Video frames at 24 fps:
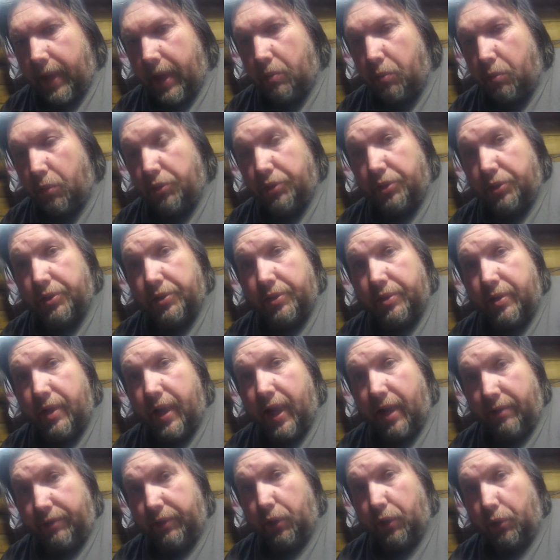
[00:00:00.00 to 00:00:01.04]
we'll just
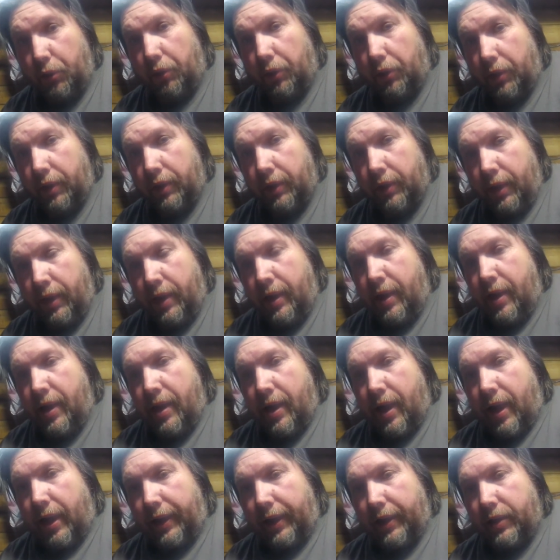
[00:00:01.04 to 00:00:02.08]
have a look,
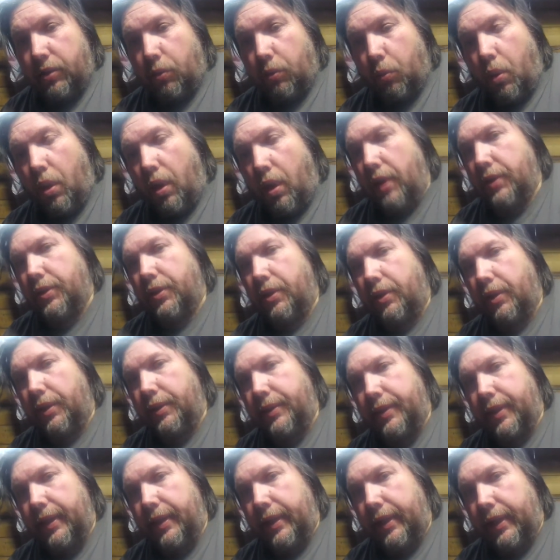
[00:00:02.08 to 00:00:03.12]
and it's a wise
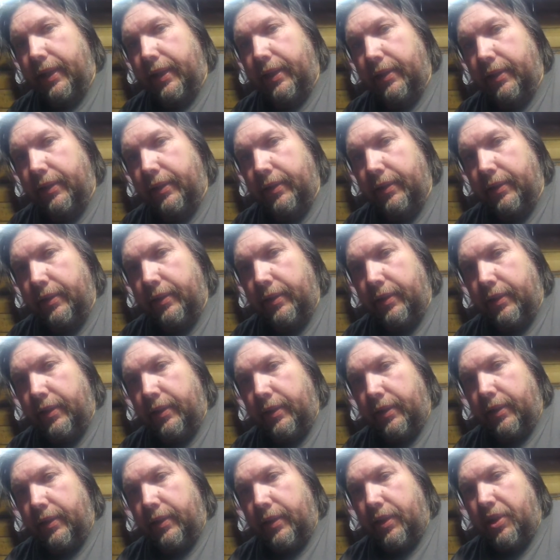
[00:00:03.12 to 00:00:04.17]
idea
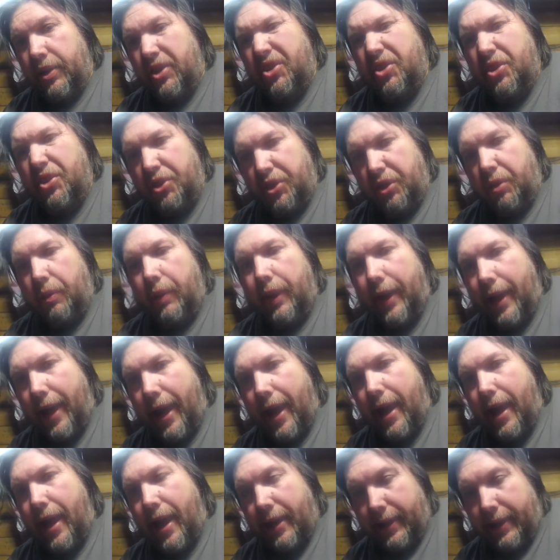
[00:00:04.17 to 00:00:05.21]
to do it
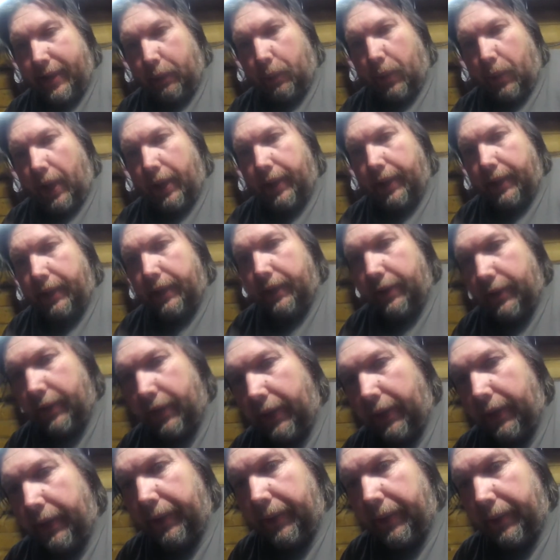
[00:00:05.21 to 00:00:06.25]
anyway.
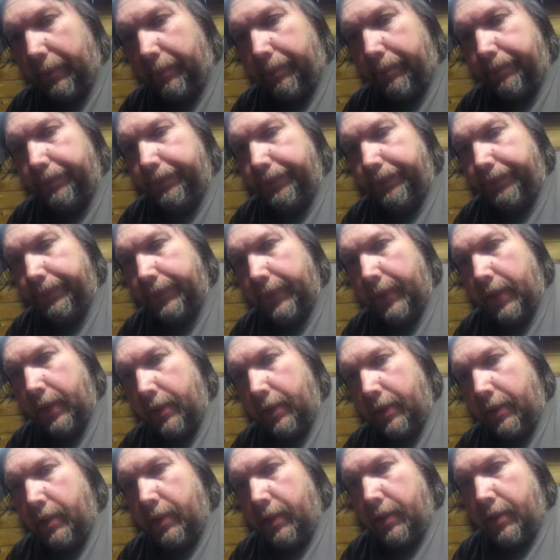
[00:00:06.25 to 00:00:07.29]

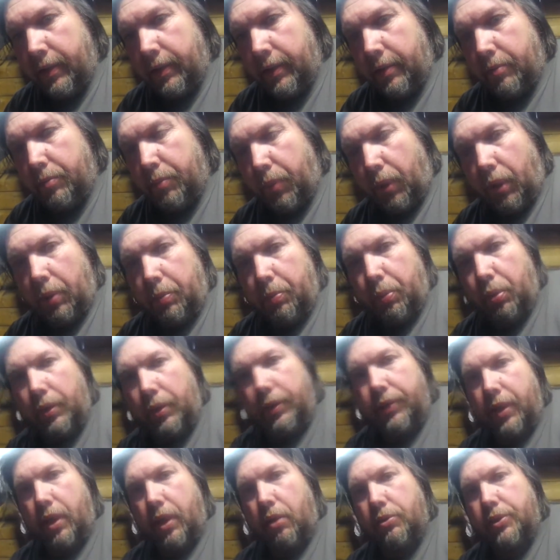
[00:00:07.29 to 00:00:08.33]
By
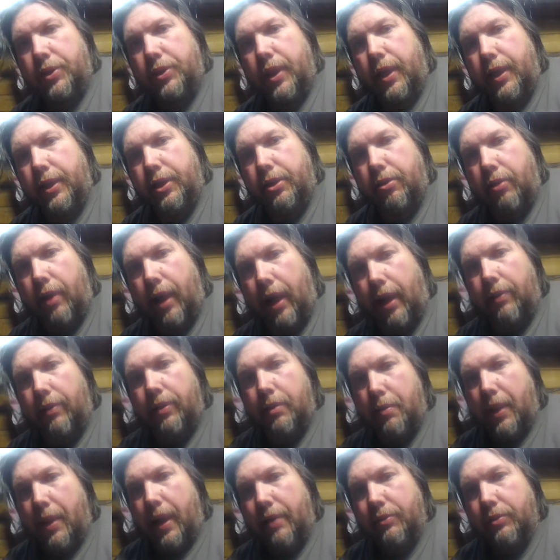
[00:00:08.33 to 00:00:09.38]
pulling the alternator out,
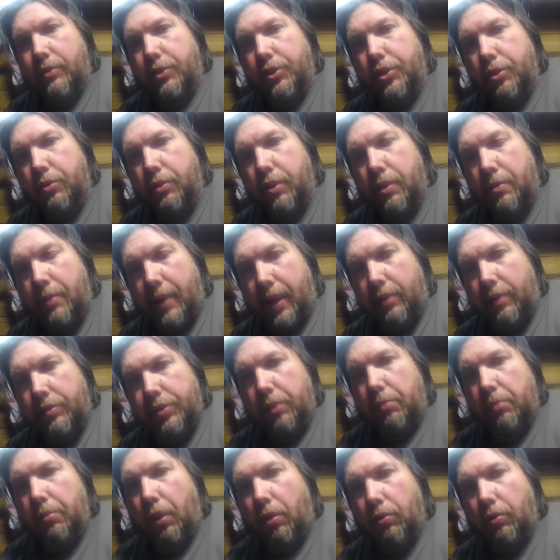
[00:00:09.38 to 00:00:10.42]
two of the
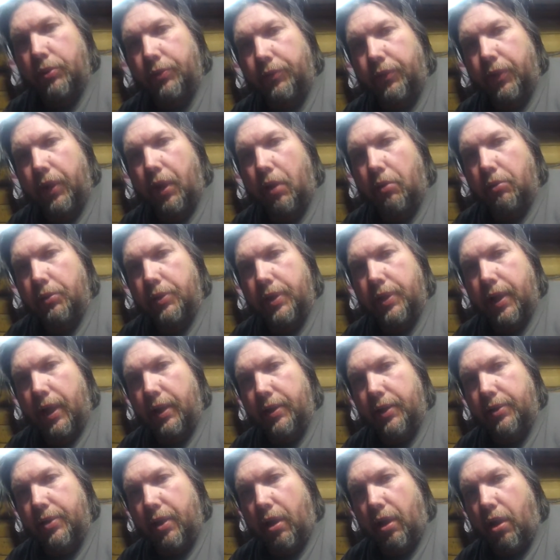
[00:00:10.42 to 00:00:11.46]
mounting bolts for the
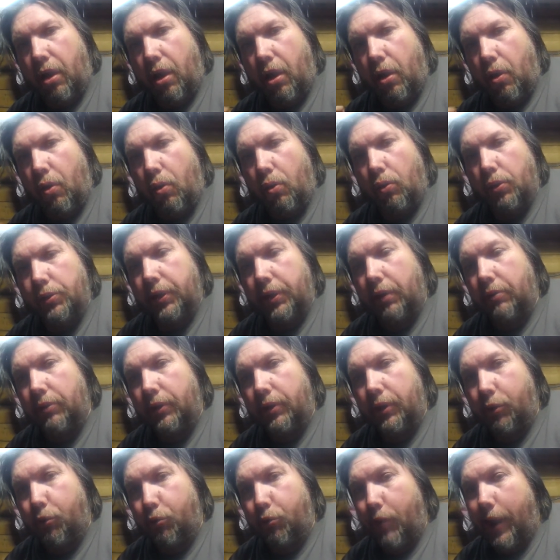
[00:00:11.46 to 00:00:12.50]
alternator are also the
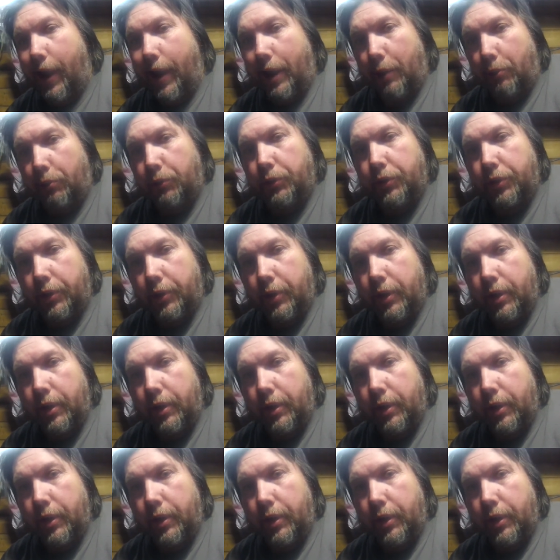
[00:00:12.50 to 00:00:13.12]
ground